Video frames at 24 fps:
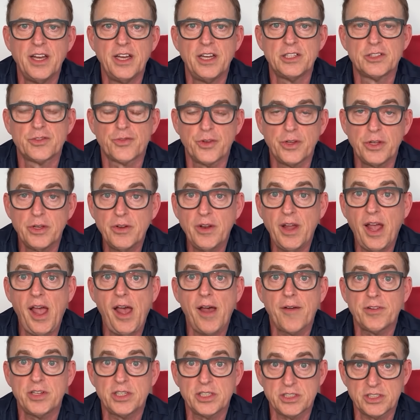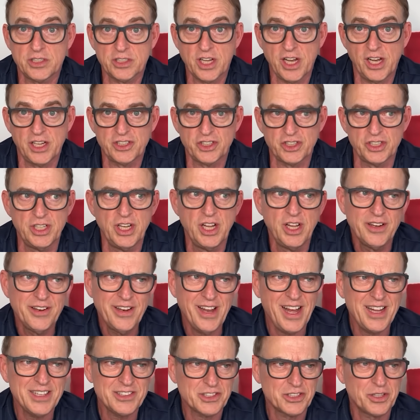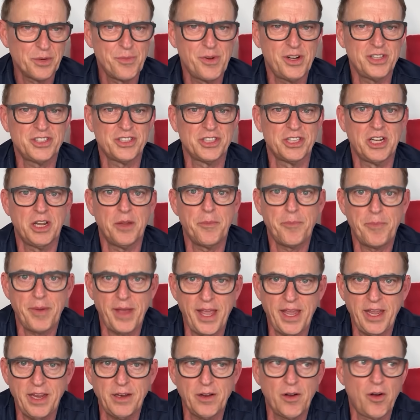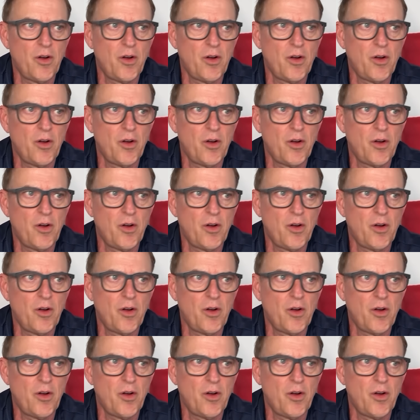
is for you to have a discussion, not so much a debate,